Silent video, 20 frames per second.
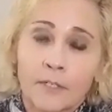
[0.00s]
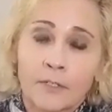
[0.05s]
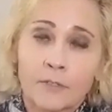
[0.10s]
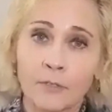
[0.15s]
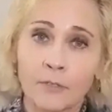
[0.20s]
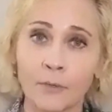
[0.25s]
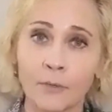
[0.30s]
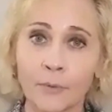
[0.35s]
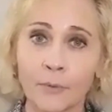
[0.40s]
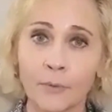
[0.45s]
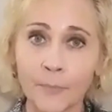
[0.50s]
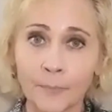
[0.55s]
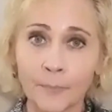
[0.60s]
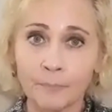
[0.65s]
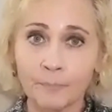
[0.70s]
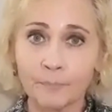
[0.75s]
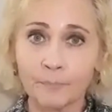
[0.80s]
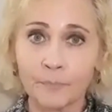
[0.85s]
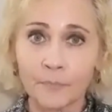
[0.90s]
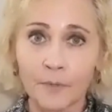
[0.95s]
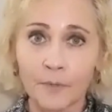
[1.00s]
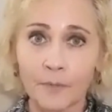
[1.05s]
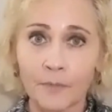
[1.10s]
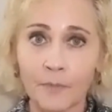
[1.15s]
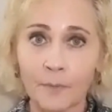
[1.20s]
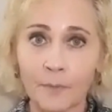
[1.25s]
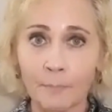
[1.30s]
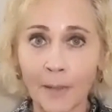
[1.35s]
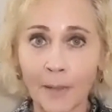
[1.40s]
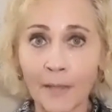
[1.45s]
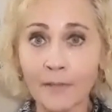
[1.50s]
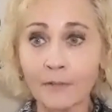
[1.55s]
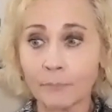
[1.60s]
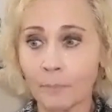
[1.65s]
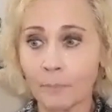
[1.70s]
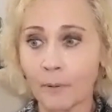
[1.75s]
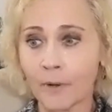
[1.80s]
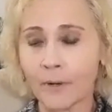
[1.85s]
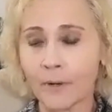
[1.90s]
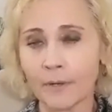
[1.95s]
So the
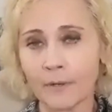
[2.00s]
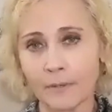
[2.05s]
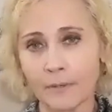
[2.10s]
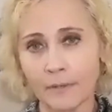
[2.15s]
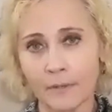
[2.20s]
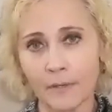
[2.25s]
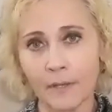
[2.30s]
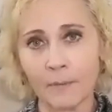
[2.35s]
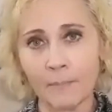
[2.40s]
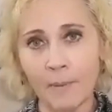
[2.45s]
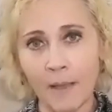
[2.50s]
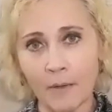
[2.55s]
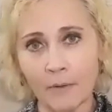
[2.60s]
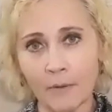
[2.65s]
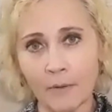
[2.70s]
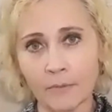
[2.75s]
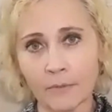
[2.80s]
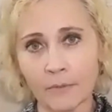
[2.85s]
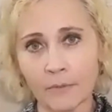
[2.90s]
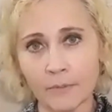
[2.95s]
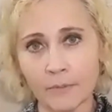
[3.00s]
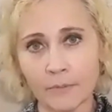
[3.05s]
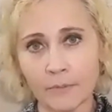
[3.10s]
best part about